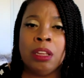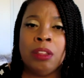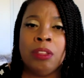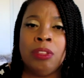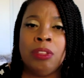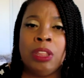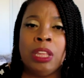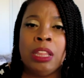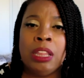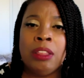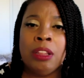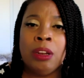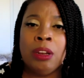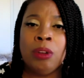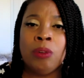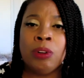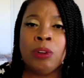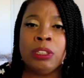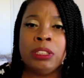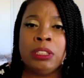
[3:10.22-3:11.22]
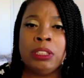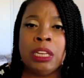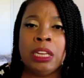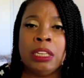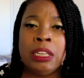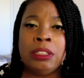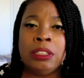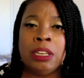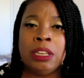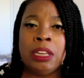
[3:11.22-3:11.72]
Then the Lord
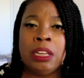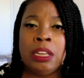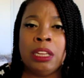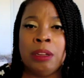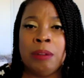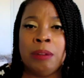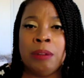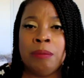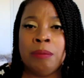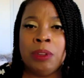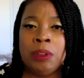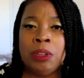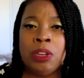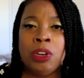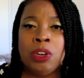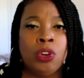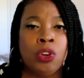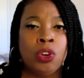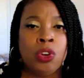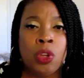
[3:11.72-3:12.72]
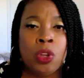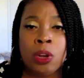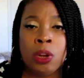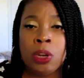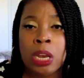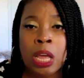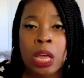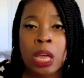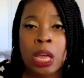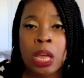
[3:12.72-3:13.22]
said to him,
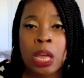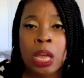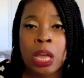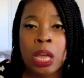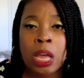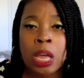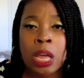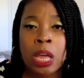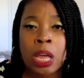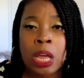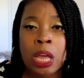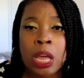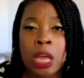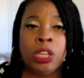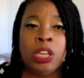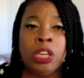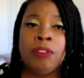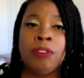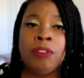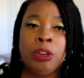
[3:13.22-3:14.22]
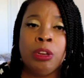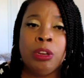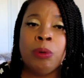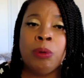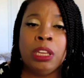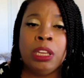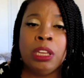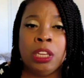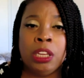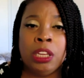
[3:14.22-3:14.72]
Not so. If
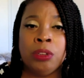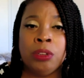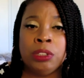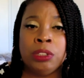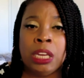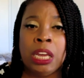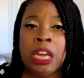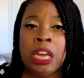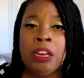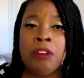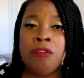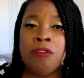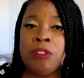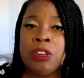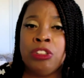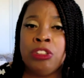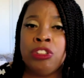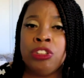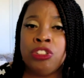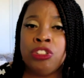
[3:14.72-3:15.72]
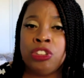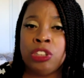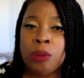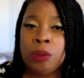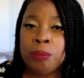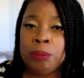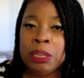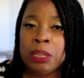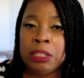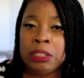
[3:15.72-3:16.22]
anyone kills Cain, vengeance shall
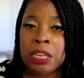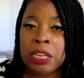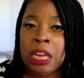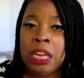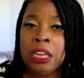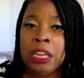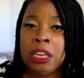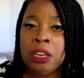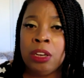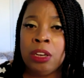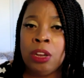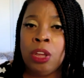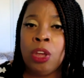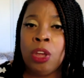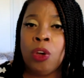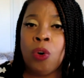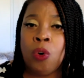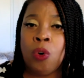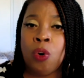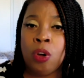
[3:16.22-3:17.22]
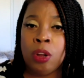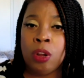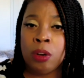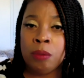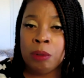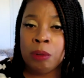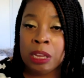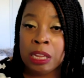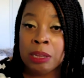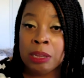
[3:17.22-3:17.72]
be taken
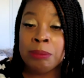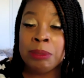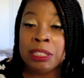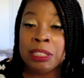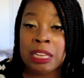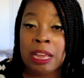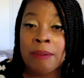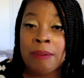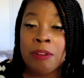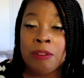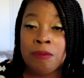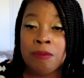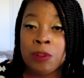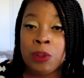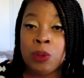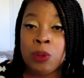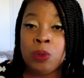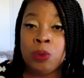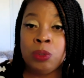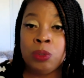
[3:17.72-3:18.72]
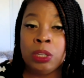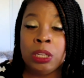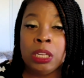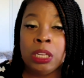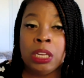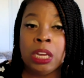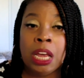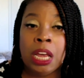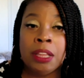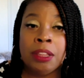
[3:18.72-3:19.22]
on him sevenfold.
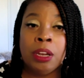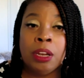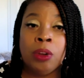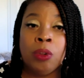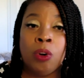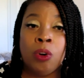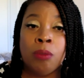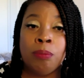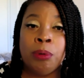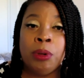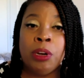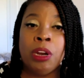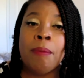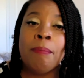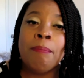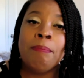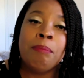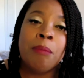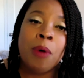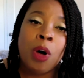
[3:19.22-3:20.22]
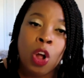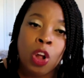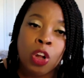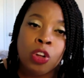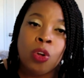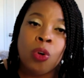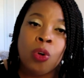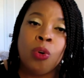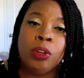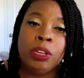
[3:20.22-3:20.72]
And the Lord put a
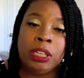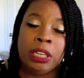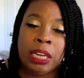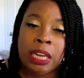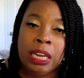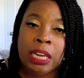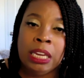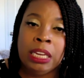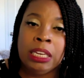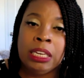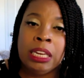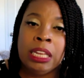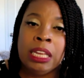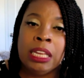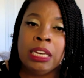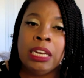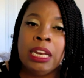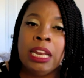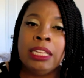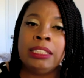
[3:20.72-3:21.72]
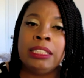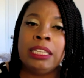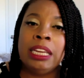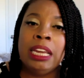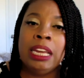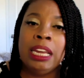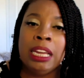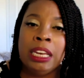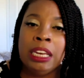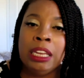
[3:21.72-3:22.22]
mark on Cain, lest
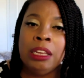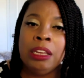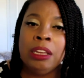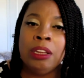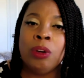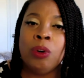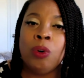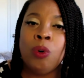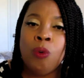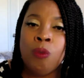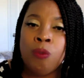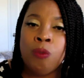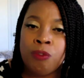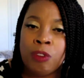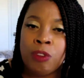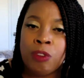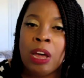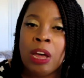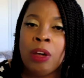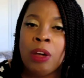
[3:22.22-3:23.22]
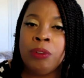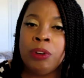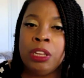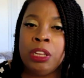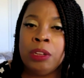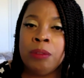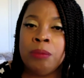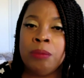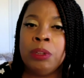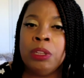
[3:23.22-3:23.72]
any who found
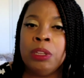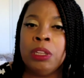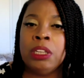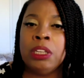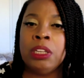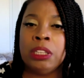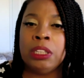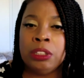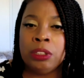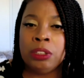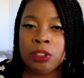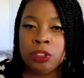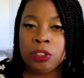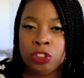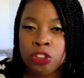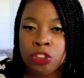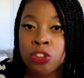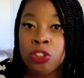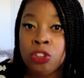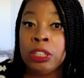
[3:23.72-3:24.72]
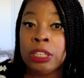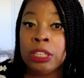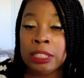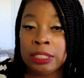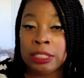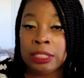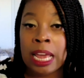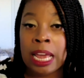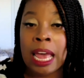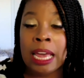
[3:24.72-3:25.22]
him should
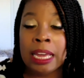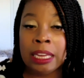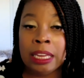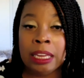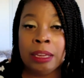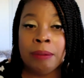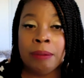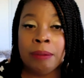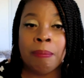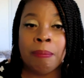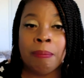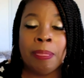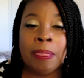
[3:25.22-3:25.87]
attack him.